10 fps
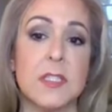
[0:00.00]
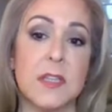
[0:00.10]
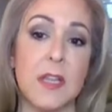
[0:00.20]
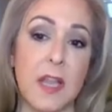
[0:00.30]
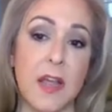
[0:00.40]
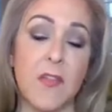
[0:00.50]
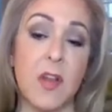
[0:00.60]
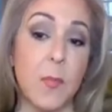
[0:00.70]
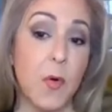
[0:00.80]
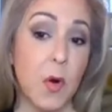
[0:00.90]
to the
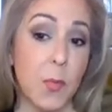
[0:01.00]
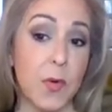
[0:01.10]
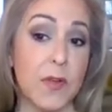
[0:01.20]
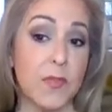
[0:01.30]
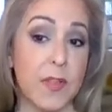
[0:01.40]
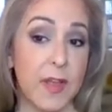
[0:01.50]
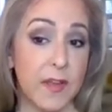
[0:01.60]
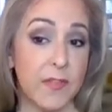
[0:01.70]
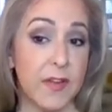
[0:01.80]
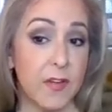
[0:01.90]
level appropriate for
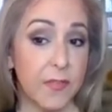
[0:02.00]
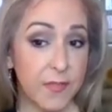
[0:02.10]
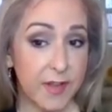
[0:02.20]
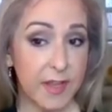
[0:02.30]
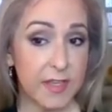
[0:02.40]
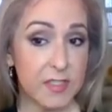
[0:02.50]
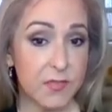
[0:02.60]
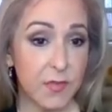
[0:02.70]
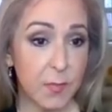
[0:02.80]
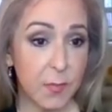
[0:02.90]
the FEL phase
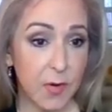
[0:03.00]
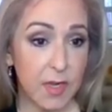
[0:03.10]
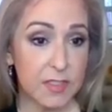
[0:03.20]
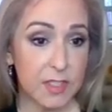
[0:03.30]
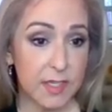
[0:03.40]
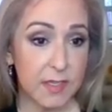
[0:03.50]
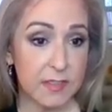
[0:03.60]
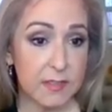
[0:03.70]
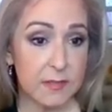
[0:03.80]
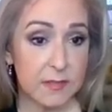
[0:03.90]
for the
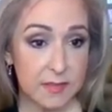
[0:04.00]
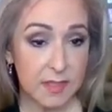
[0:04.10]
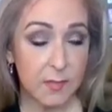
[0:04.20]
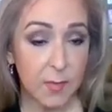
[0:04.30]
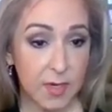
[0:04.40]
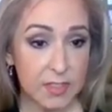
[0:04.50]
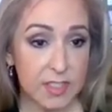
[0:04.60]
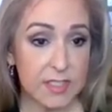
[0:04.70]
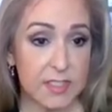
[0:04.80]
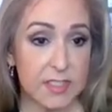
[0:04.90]
project that the
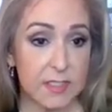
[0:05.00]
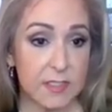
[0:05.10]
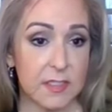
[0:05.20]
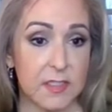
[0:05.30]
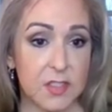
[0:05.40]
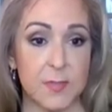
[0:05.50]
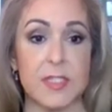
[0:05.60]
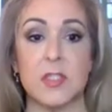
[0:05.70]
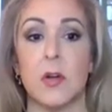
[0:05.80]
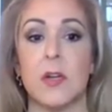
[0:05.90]
project is in should be
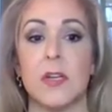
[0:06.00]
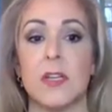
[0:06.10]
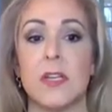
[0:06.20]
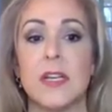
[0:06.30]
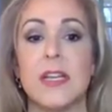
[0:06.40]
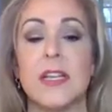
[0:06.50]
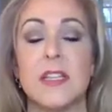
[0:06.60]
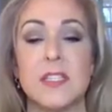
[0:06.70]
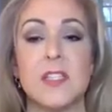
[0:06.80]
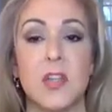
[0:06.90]
started.
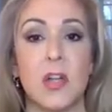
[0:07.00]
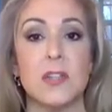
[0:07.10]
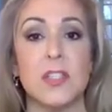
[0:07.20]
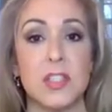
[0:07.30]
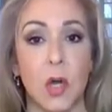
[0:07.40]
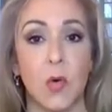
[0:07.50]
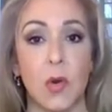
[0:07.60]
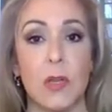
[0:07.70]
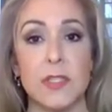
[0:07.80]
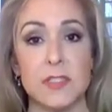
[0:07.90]
This is called the
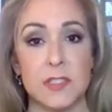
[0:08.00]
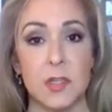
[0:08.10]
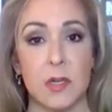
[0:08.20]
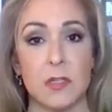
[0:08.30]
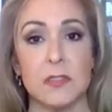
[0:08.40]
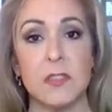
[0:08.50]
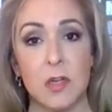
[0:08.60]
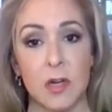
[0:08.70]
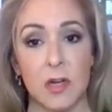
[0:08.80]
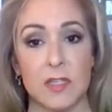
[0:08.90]
total installed
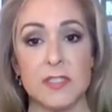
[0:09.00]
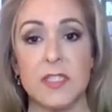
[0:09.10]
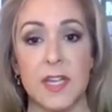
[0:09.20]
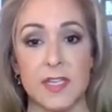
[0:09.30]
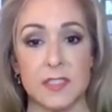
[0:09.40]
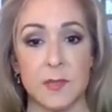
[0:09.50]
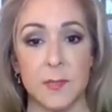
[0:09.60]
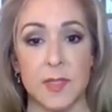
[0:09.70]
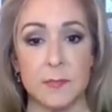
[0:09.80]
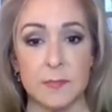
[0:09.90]
cost
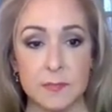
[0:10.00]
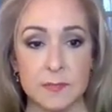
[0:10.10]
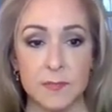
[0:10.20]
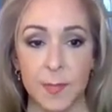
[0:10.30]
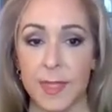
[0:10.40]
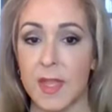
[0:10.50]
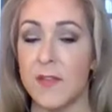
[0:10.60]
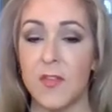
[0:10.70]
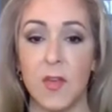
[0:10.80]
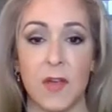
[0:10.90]
estimate. And
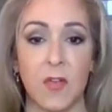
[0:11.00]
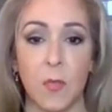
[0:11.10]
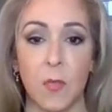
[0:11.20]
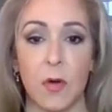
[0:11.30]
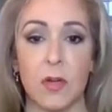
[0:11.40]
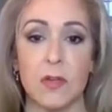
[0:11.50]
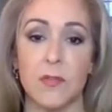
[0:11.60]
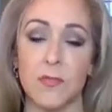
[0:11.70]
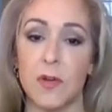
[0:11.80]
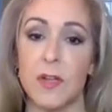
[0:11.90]
if you ever work on
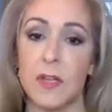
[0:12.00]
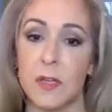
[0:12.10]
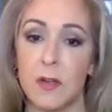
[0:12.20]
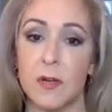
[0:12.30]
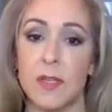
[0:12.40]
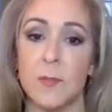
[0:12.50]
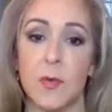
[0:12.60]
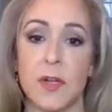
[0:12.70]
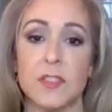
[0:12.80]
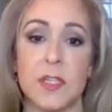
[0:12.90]
a front end loading
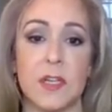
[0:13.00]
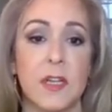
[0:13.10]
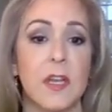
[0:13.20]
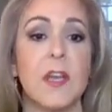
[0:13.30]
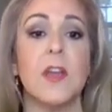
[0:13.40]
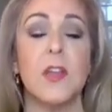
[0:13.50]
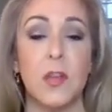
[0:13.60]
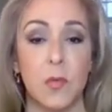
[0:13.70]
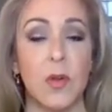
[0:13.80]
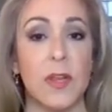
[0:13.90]
project,
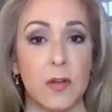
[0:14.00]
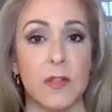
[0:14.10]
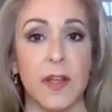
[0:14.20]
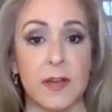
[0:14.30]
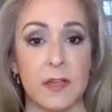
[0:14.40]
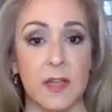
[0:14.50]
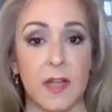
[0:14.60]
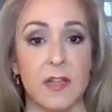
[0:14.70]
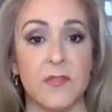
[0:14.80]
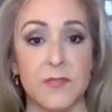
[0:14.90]
you will hear that a
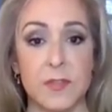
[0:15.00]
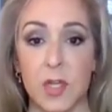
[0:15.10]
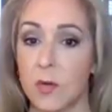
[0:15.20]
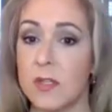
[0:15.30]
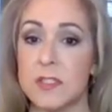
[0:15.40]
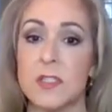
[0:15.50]
lot total